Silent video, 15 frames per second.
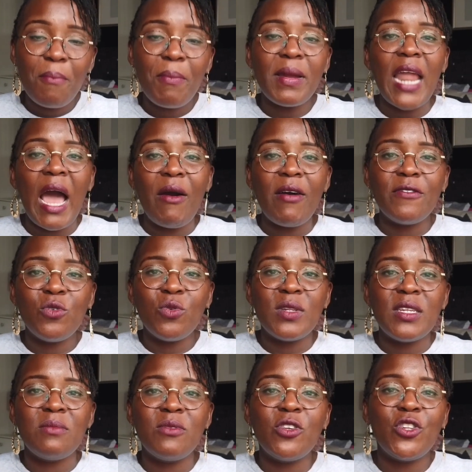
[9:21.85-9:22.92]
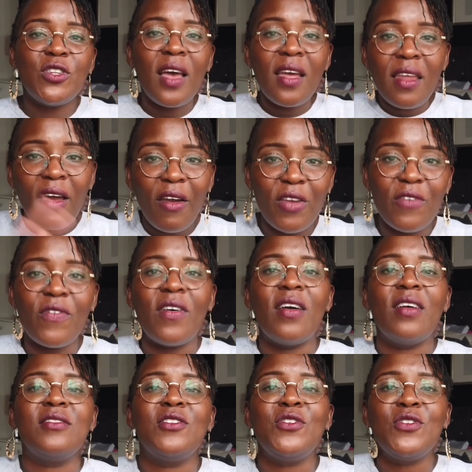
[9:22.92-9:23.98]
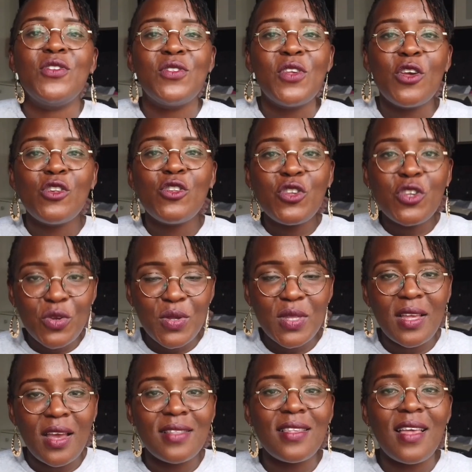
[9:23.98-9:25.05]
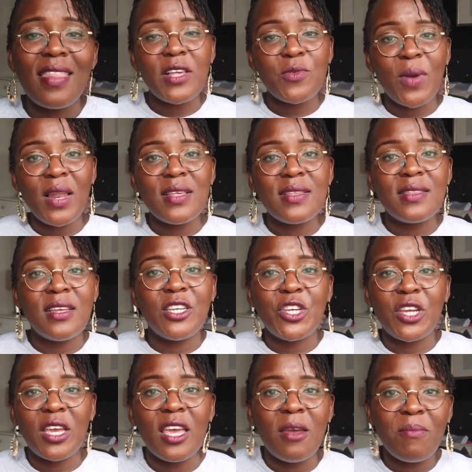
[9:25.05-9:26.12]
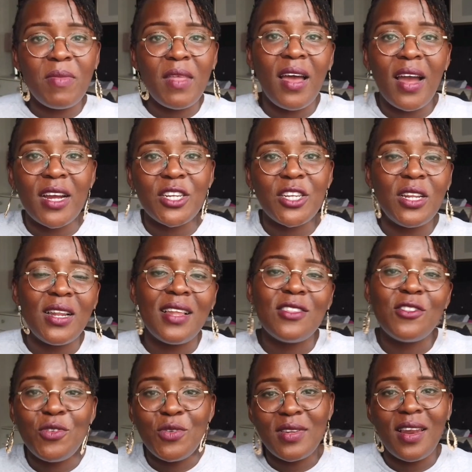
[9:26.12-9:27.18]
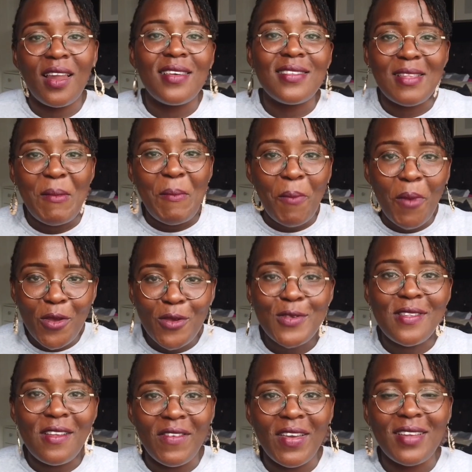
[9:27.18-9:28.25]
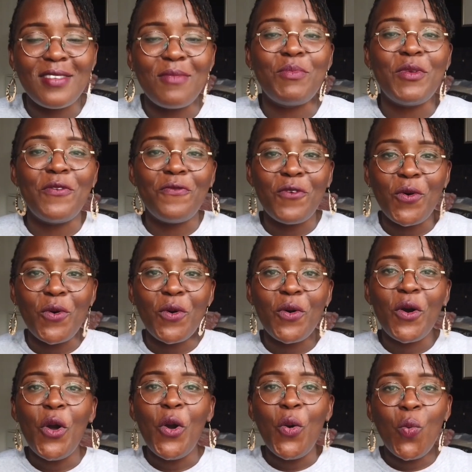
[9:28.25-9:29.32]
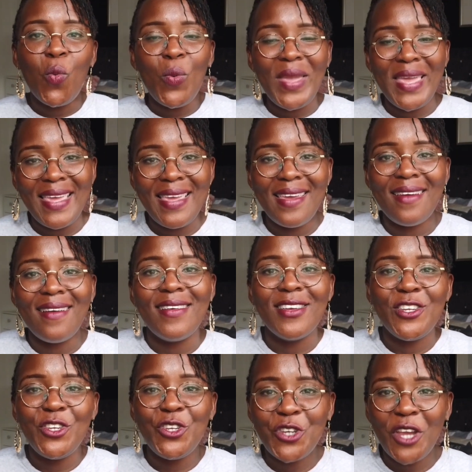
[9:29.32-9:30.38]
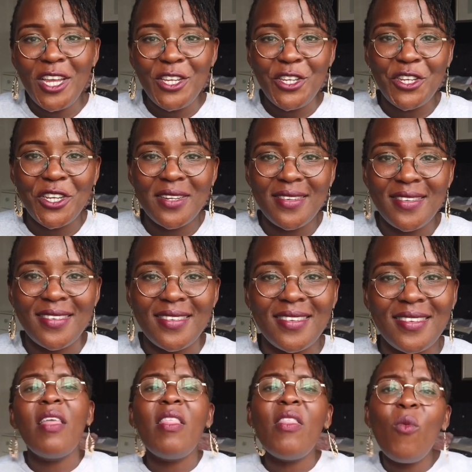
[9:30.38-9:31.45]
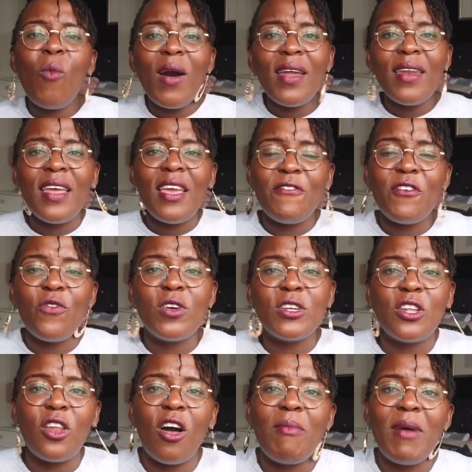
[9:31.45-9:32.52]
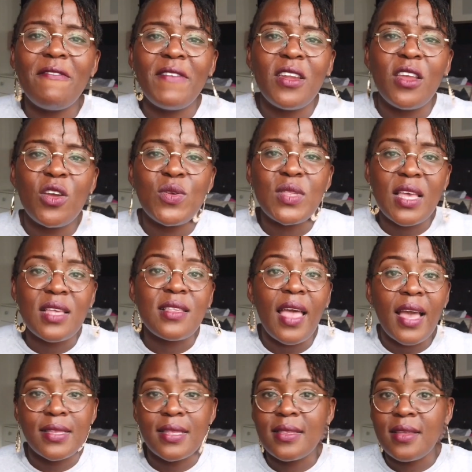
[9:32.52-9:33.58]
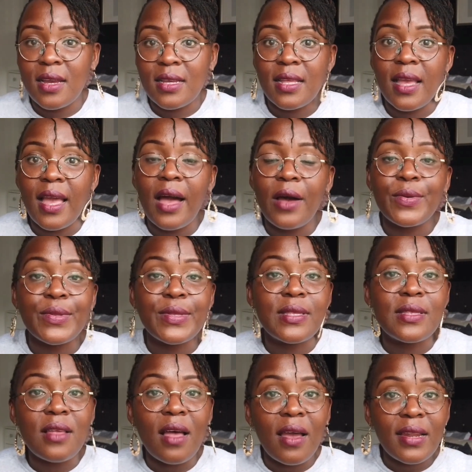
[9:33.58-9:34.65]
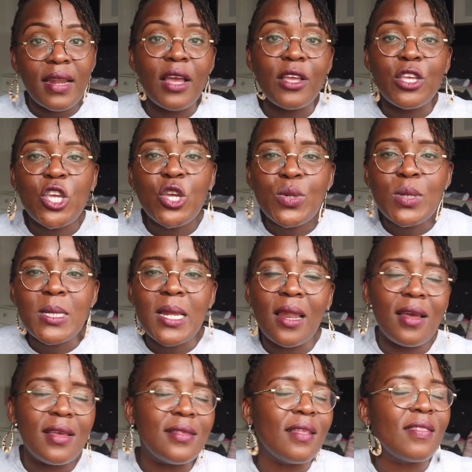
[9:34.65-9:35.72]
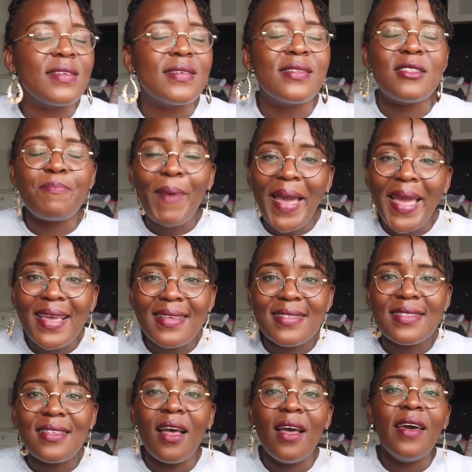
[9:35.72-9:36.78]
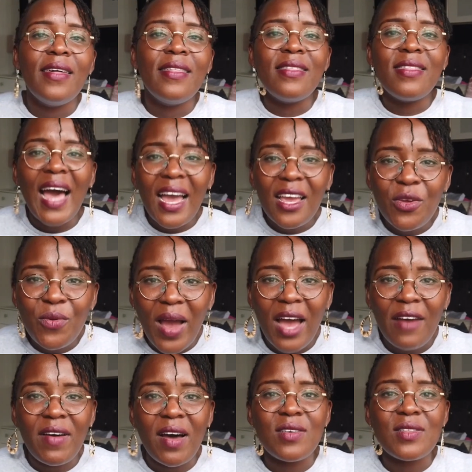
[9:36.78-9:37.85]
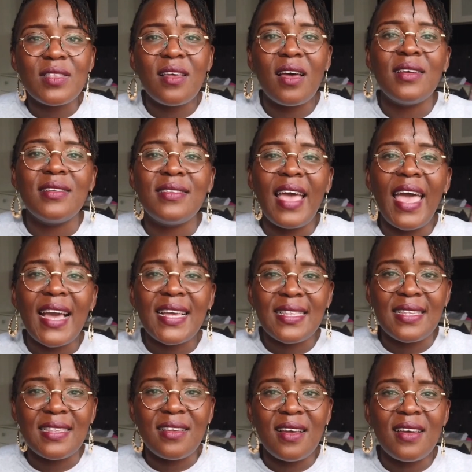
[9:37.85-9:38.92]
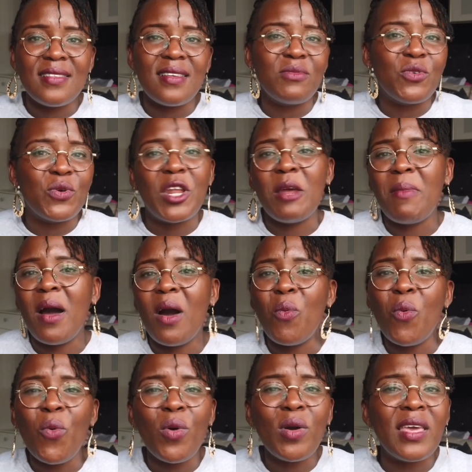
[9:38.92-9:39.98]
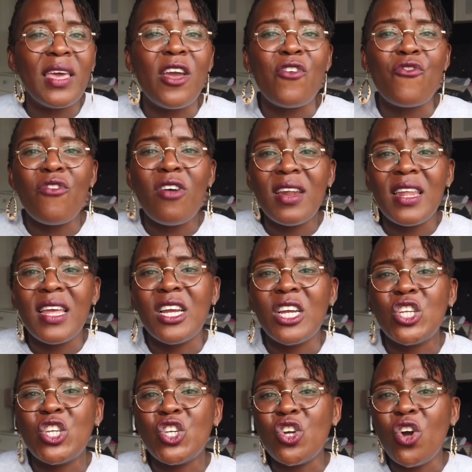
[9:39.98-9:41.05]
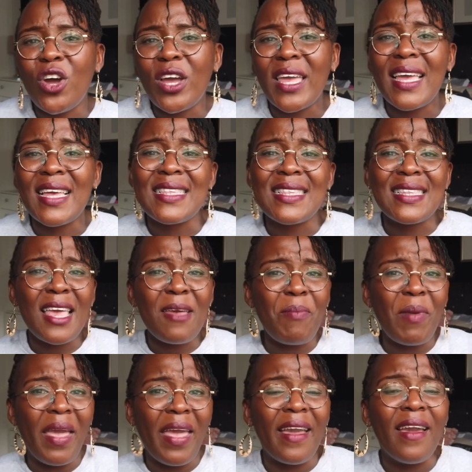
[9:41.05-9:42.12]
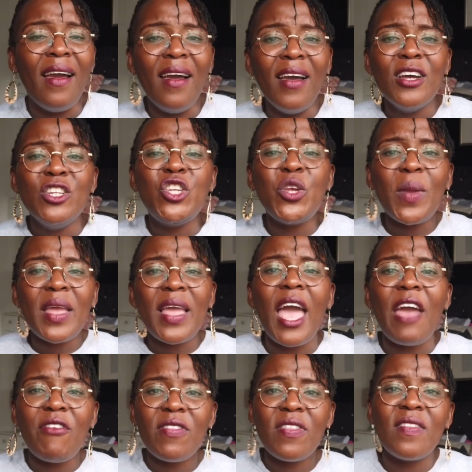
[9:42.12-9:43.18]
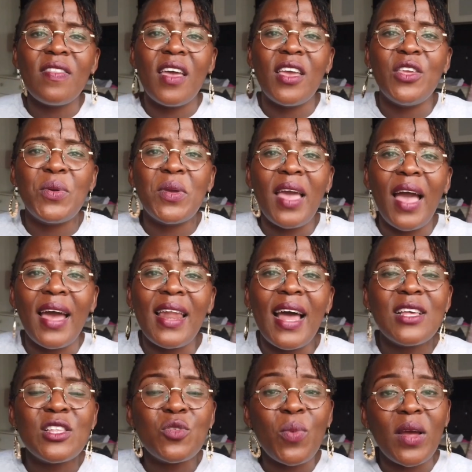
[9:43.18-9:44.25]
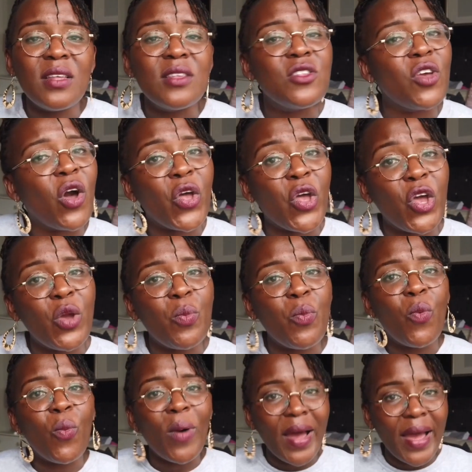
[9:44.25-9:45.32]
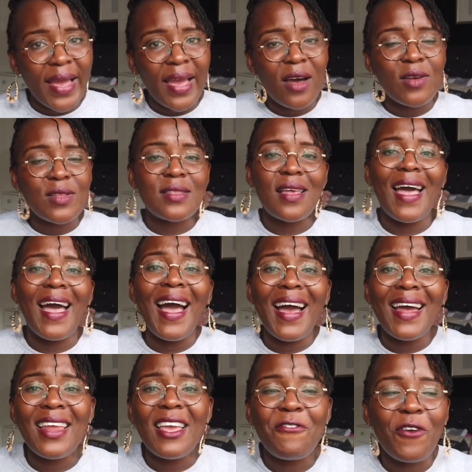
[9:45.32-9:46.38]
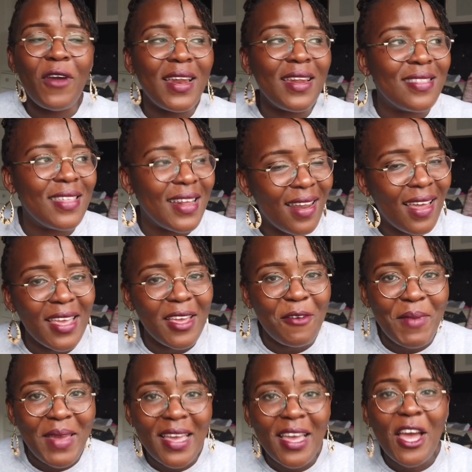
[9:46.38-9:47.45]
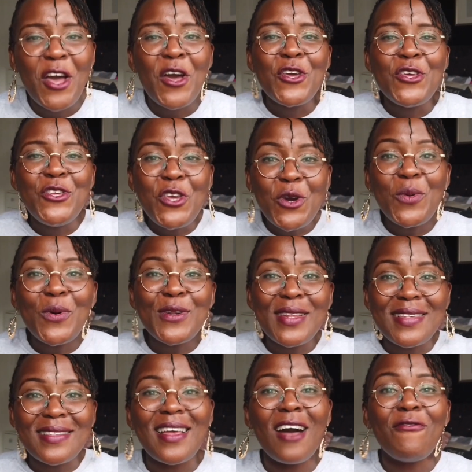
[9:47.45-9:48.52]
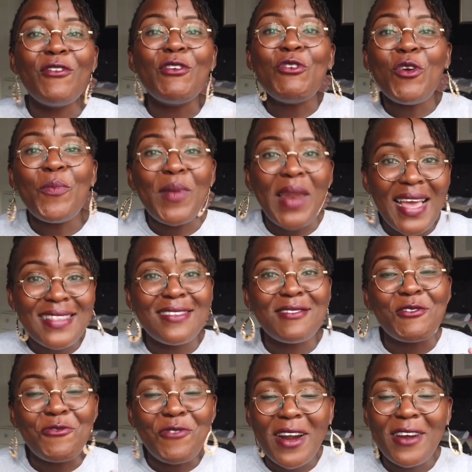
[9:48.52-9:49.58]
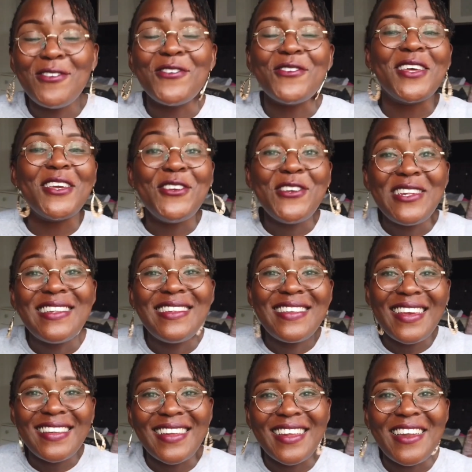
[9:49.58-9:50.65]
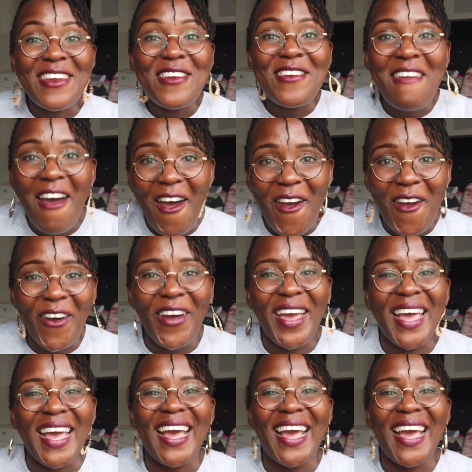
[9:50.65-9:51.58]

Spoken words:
But now I've taught him to turn it over and to use two sides, as well as teaching him that actually let's utilize the most of it before we change it. Another one, if you've watched a lot of my videos, is exercising outside and utilizing the space that you have outside to exercise. I'm talking about walking, running, jogging, skipping, doing everything that you can, as well as your home workouts. And if you're anything like me, you will discover new places around you that you didn't know